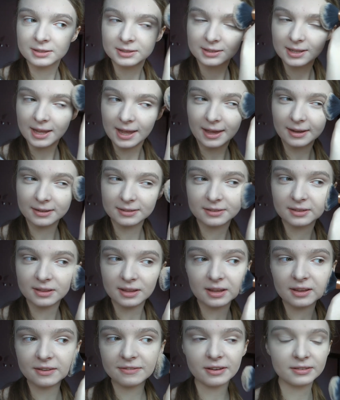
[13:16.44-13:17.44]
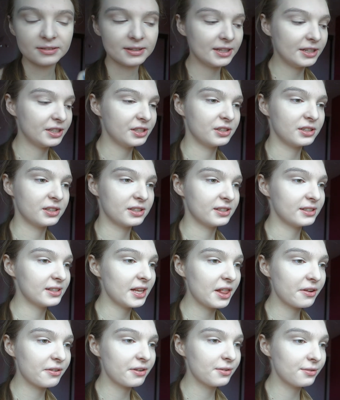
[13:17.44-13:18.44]
set the foundation and
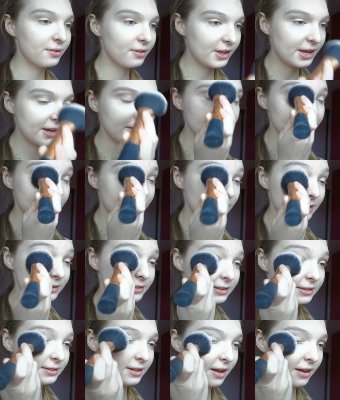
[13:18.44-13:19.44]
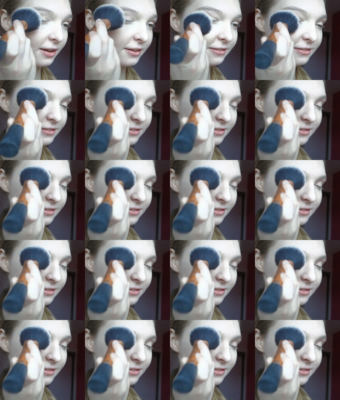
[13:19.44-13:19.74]
concealer and all that fun stuff.